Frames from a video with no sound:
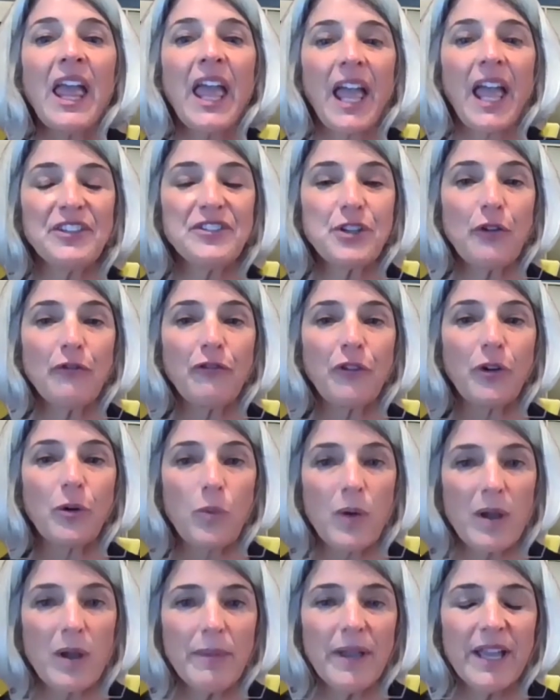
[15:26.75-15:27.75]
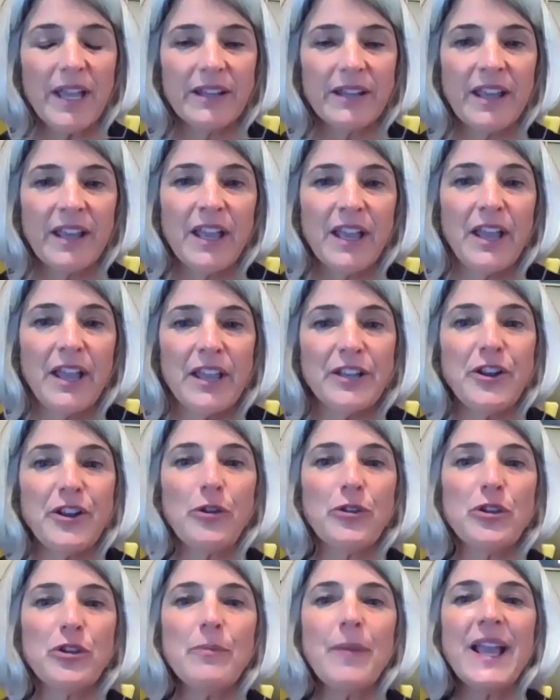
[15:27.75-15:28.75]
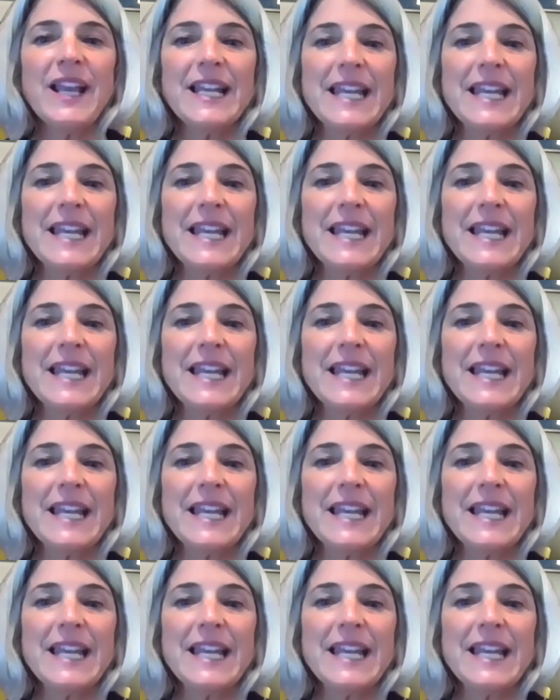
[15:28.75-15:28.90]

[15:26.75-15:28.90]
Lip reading: And so for women, you may